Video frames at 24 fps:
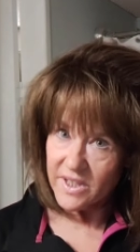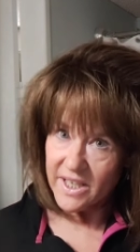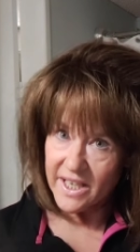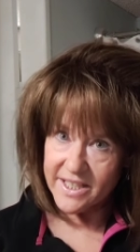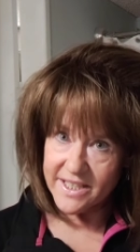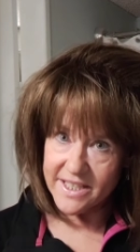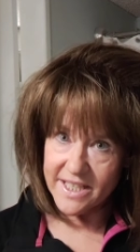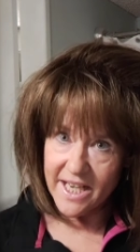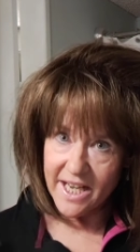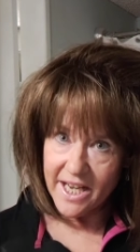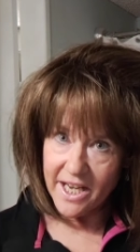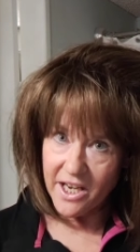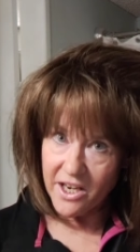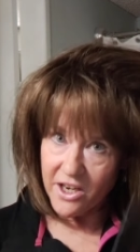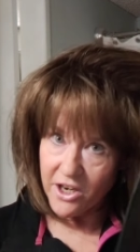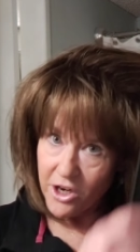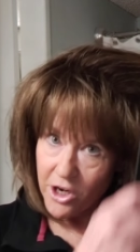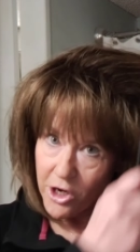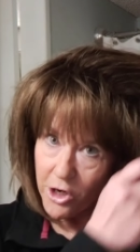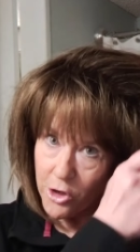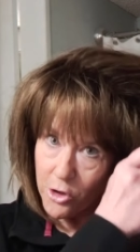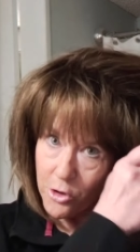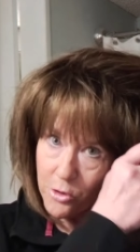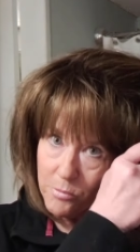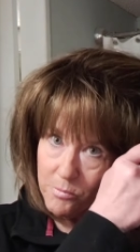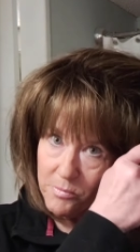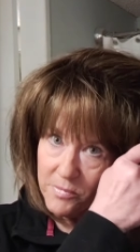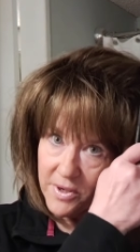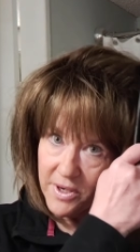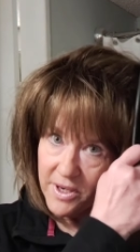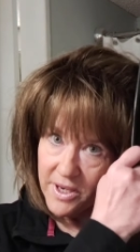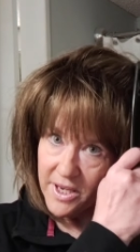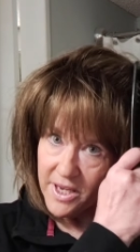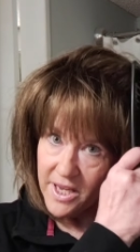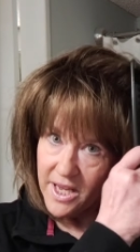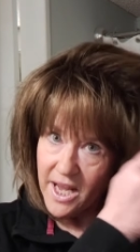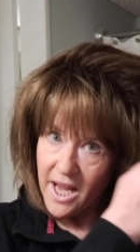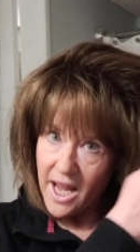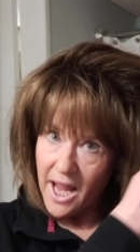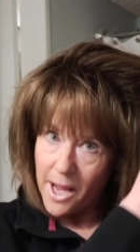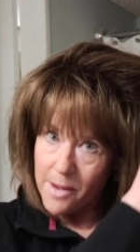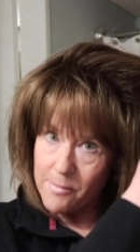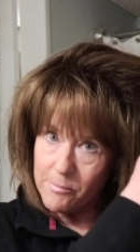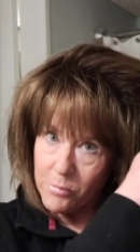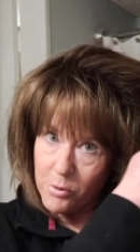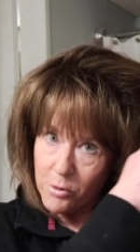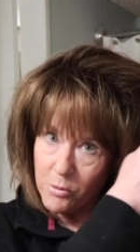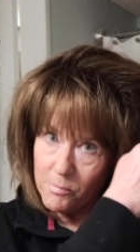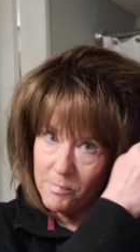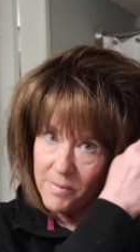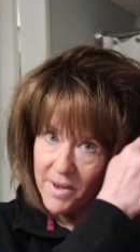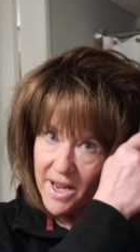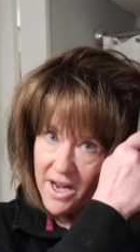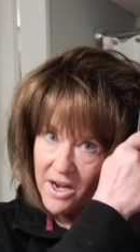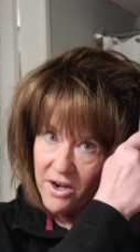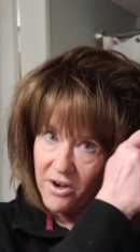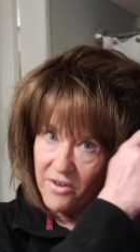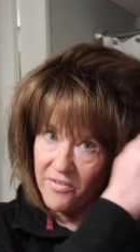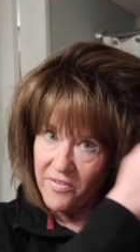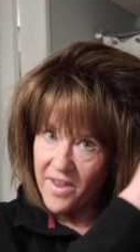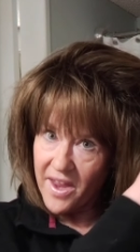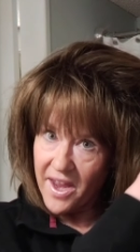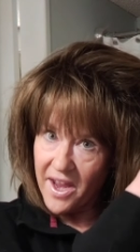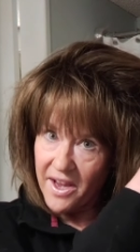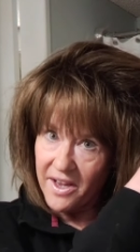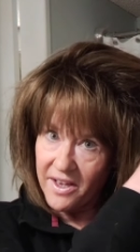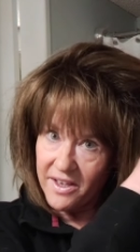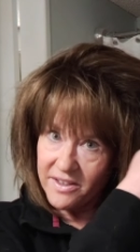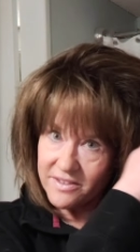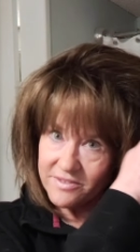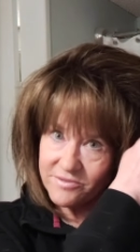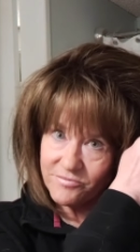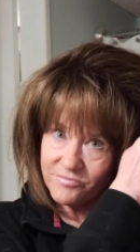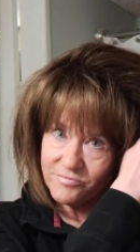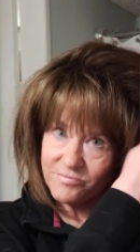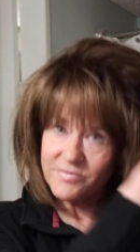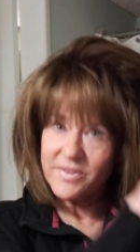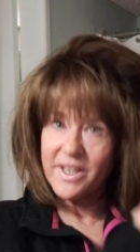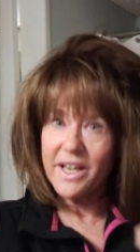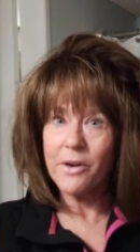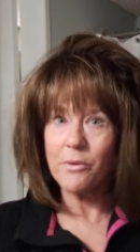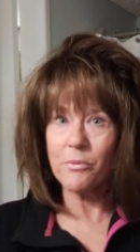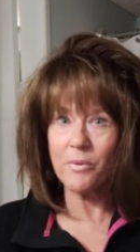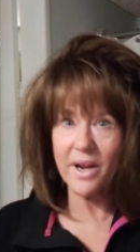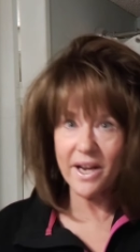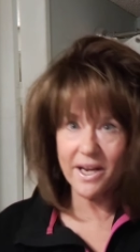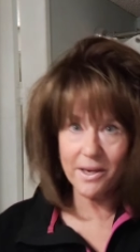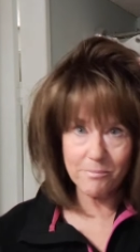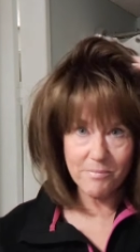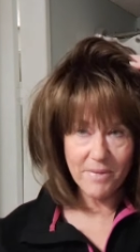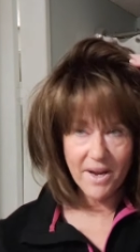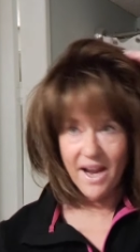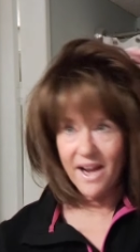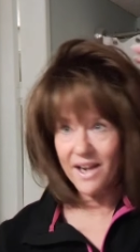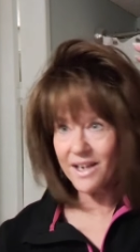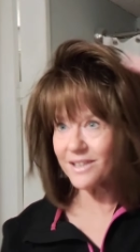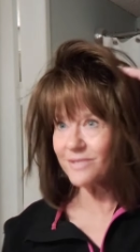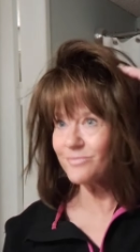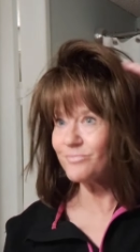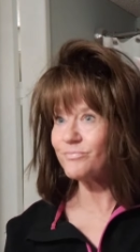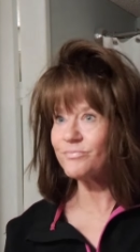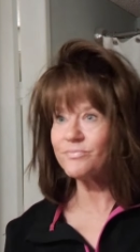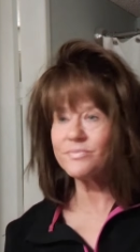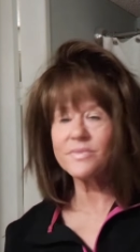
and take a comb and pull back on that, like rake it back,